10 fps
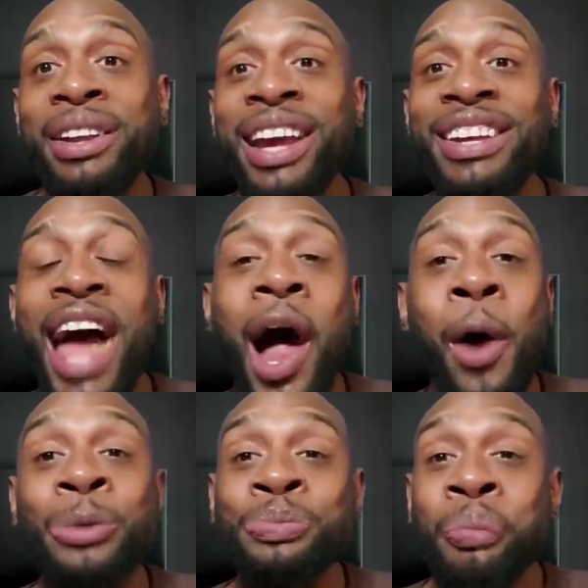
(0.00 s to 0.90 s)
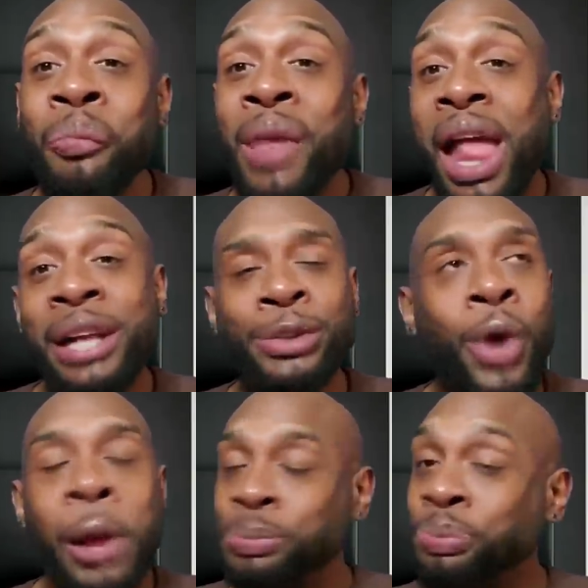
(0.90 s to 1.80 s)
And then y'all,
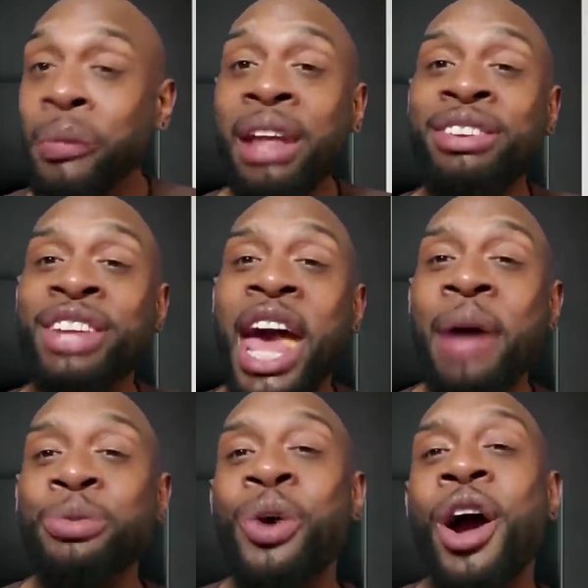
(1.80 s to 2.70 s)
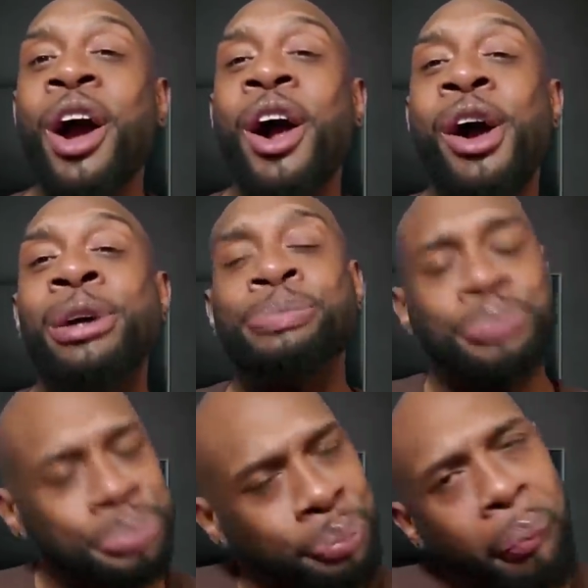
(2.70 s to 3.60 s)
Sam's World,
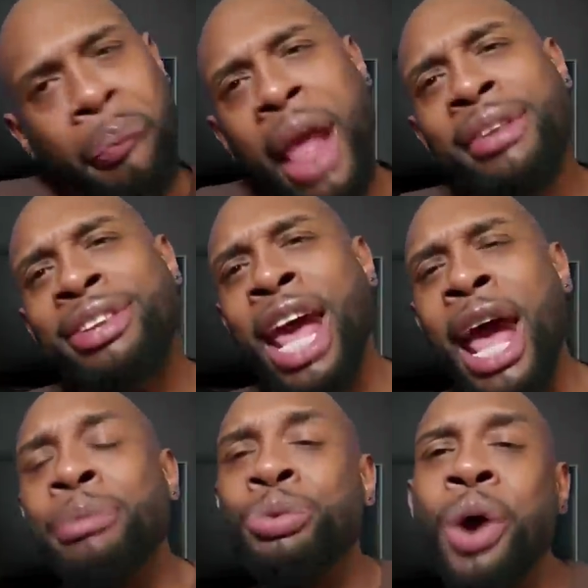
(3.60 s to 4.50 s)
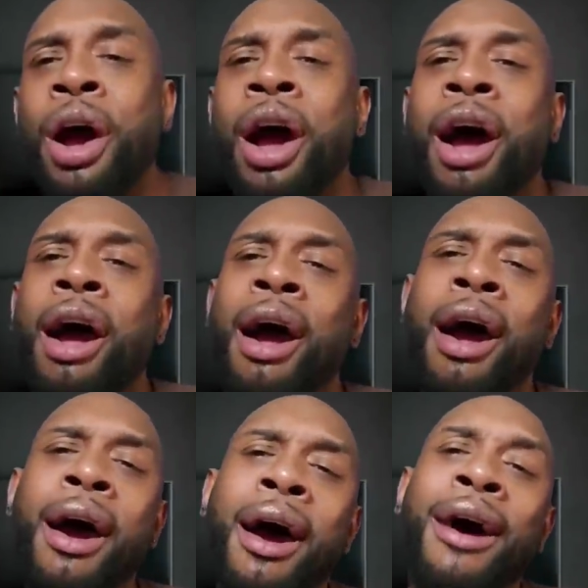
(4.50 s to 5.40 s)
Sam's
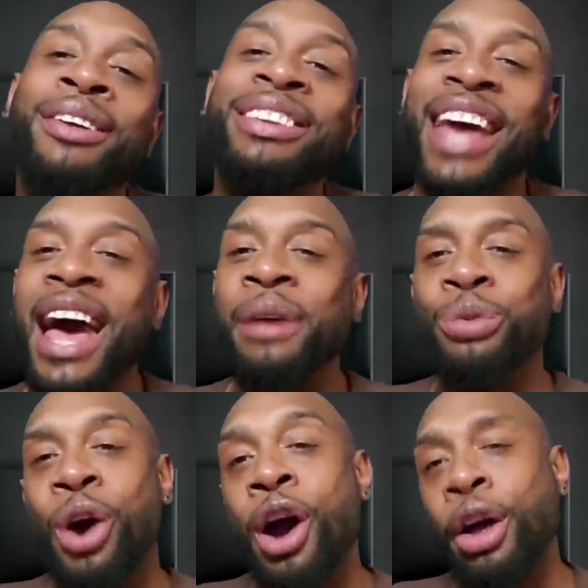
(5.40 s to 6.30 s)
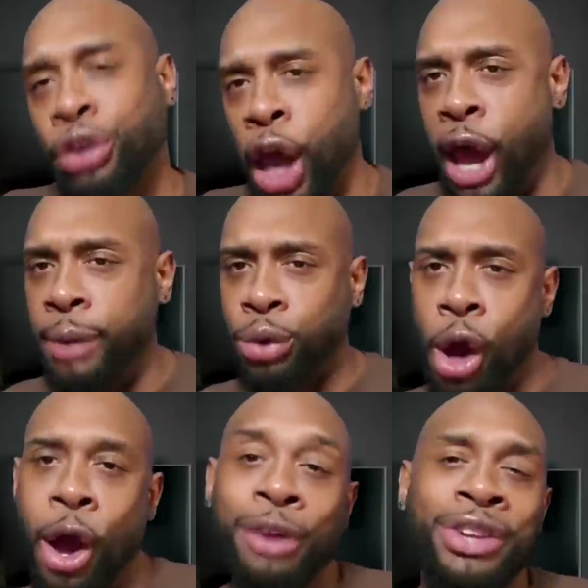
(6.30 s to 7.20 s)
World, Sam's World, Sam's
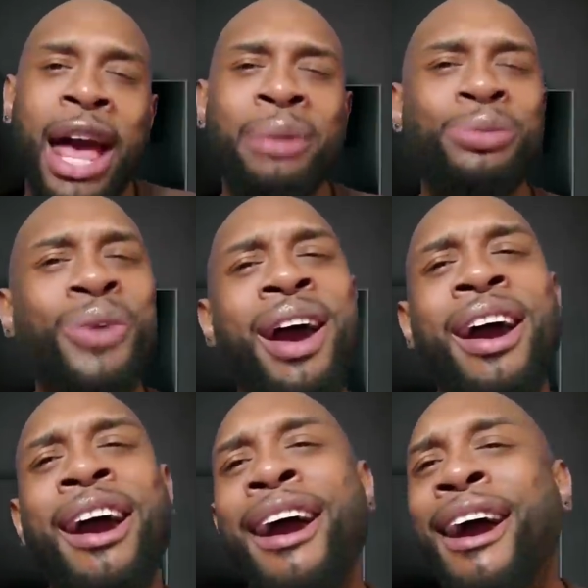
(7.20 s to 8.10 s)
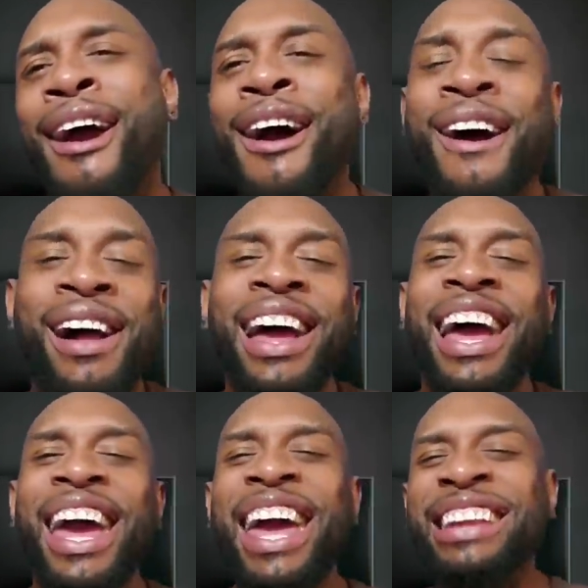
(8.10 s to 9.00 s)
World, Sam's World.
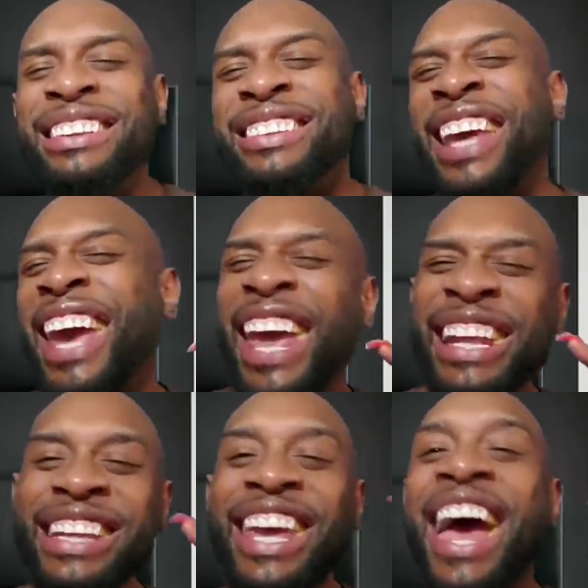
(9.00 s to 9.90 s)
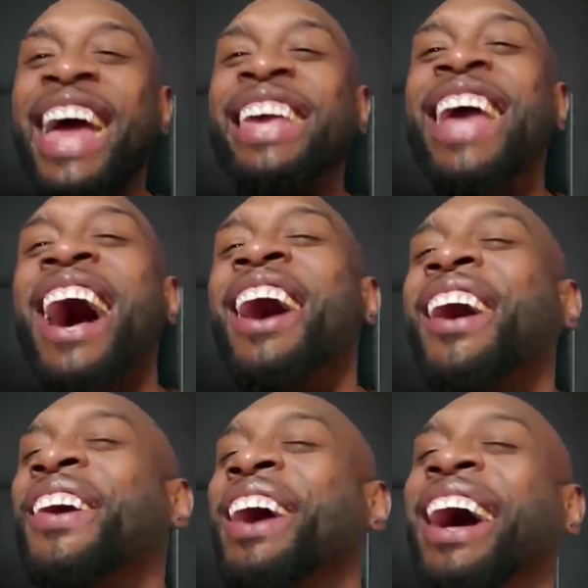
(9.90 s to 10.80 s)
Hit 10K,
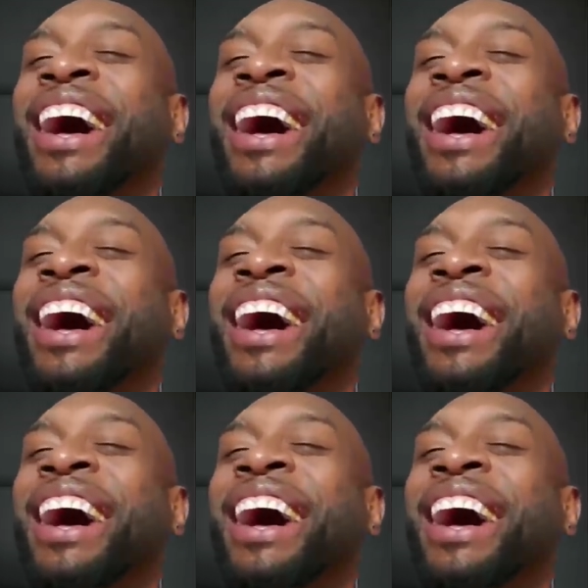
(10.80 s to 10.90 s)
y'all.